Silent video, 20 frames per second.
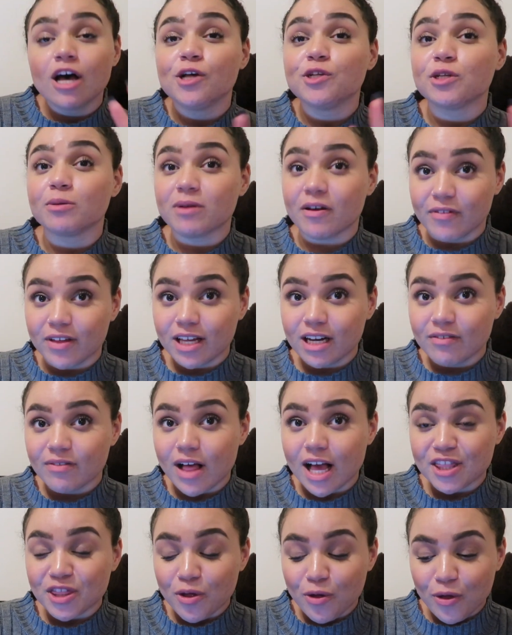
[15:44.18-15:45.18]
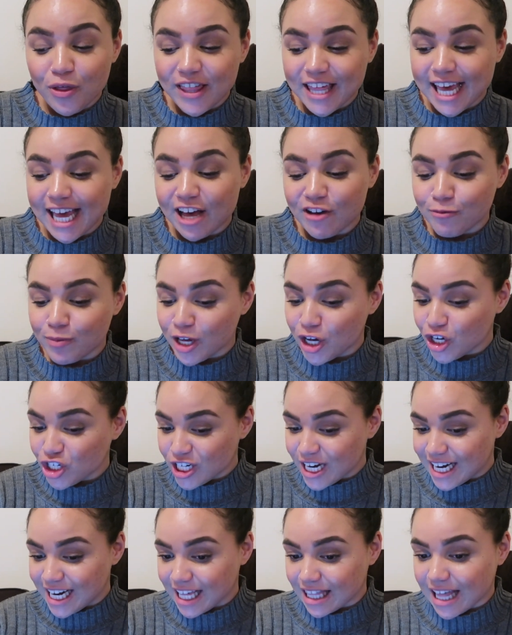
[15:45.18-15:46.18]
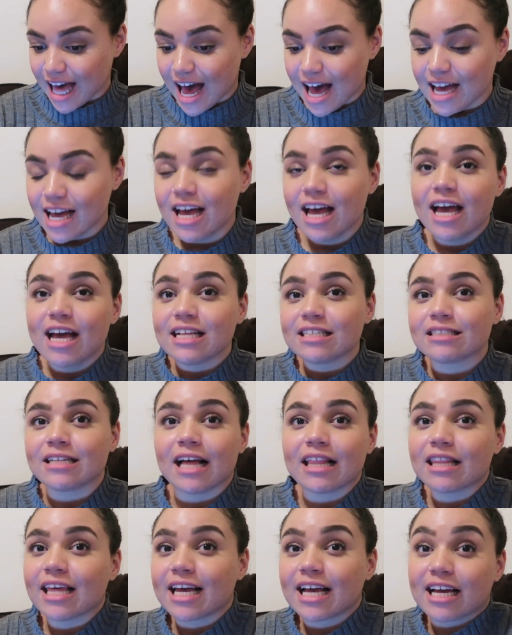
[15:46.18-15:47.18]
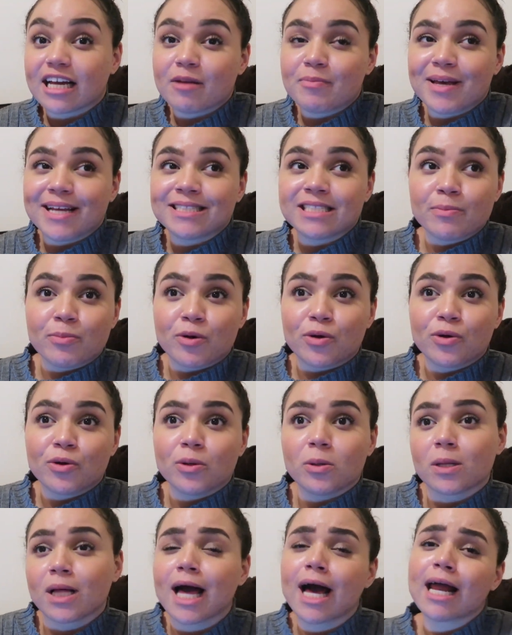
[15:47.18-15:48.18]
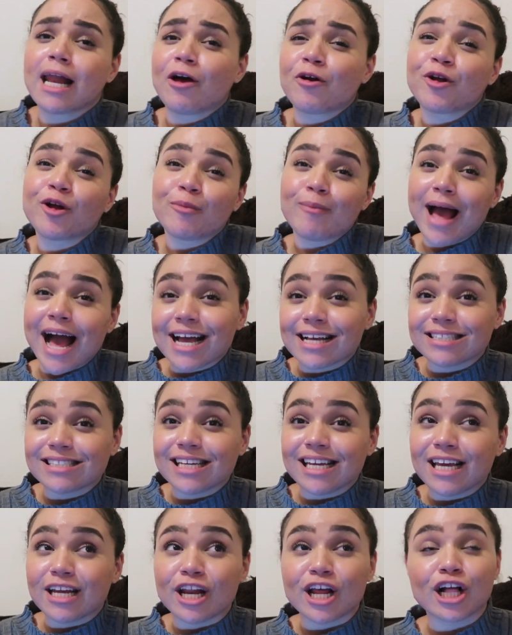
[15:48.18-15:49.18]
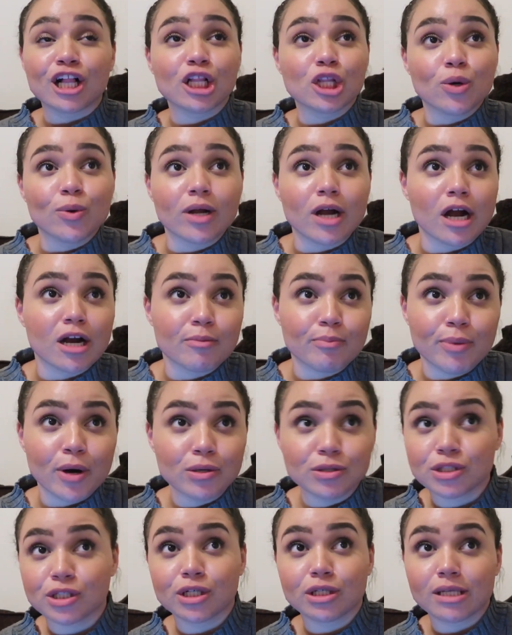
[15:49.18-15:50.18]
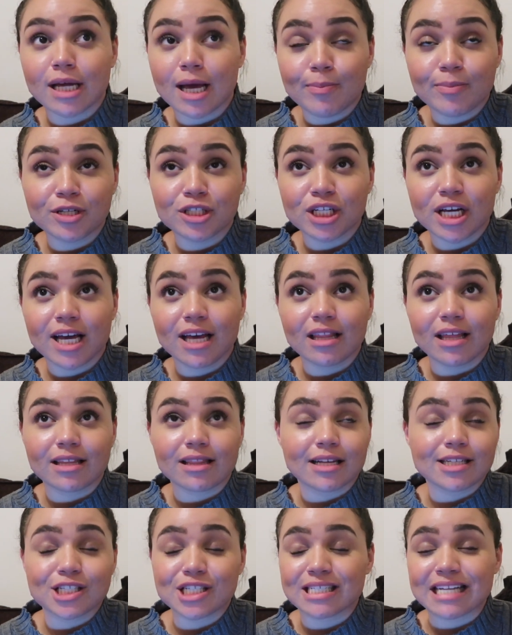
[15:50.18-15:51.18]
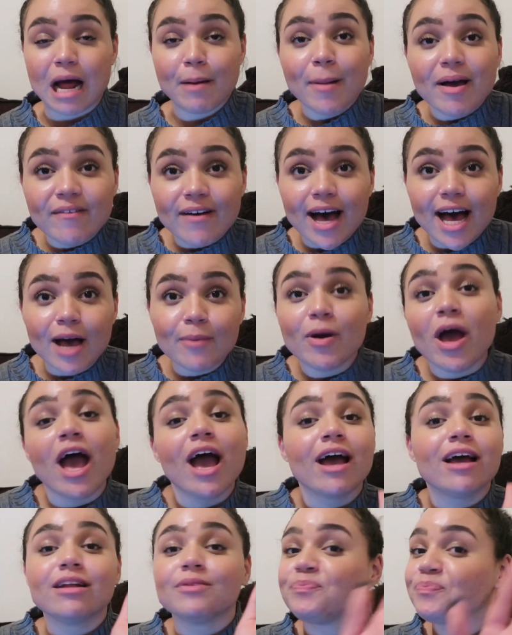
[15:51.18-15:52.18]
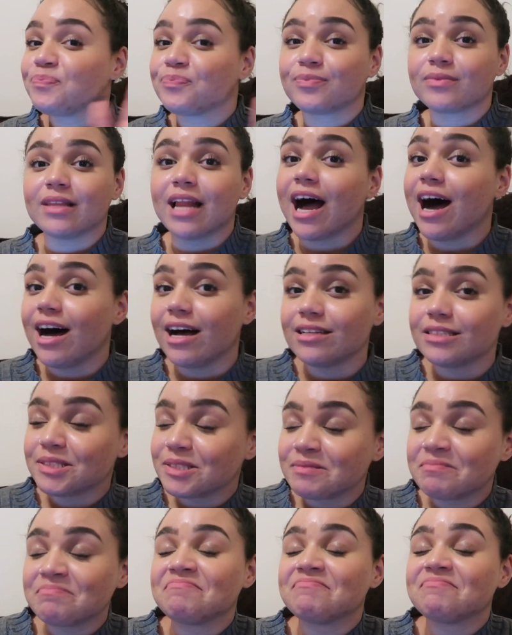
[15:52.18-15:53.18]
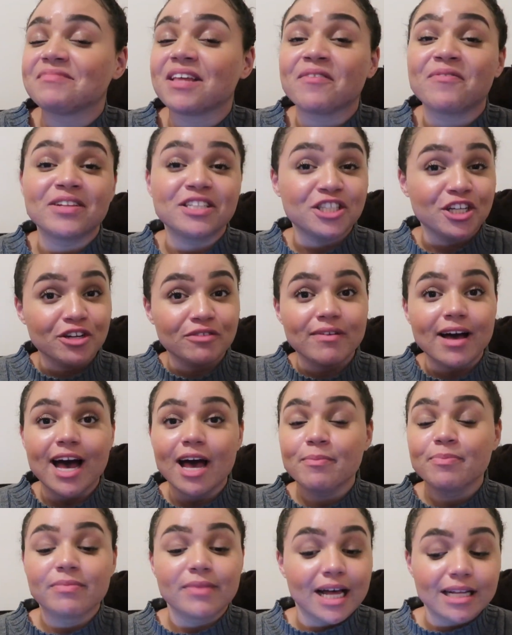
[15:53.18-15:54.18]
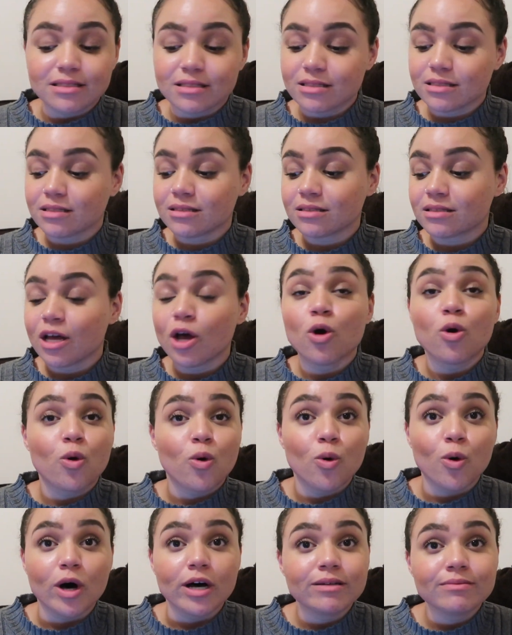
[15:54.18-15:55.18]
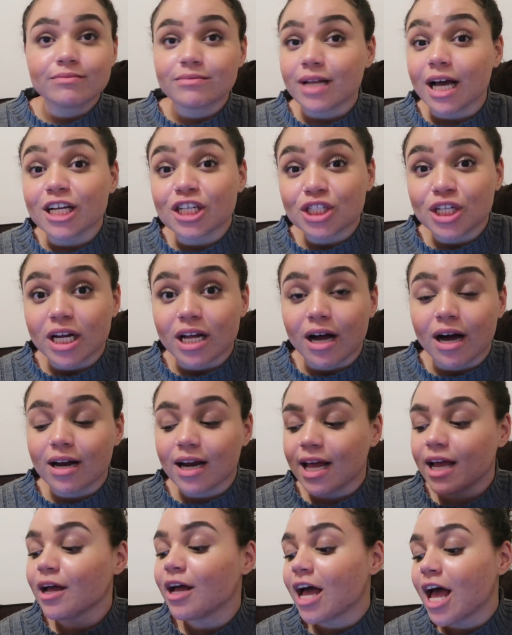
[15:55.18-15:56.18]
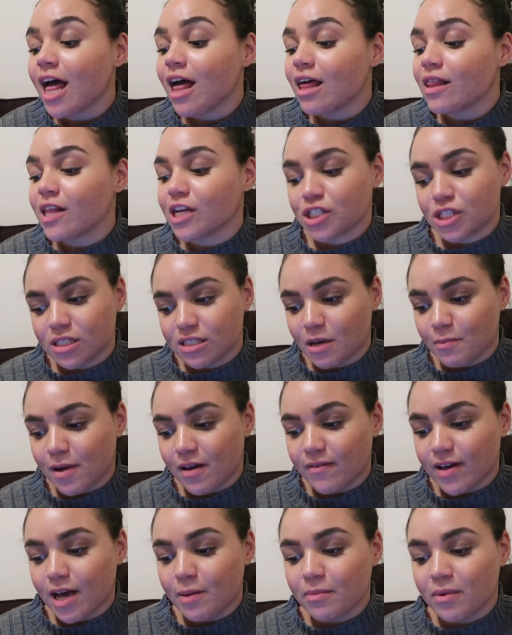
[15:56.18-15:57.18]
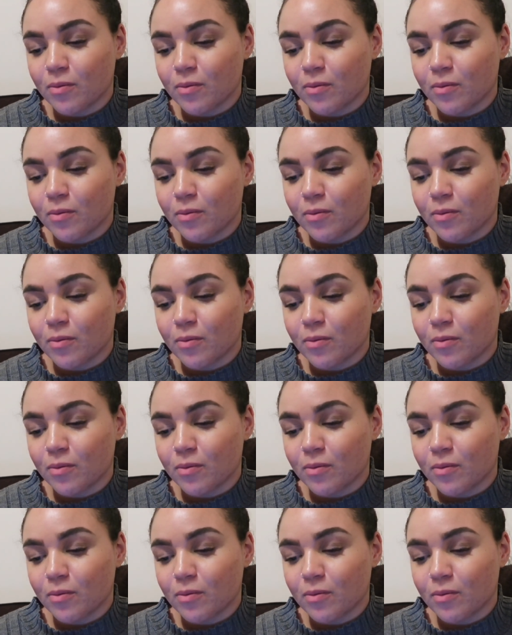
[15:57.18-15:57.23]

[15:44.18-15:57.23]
So I'm definitely gonna vlog the whole thing of me creating that. It's not like gonna be a typical cut out your magazine and glue it on a poster type of shit. Like that's just not my vibe. Not, if it's your vibe, that's cool. Not shitting on it. That's just not my vibe.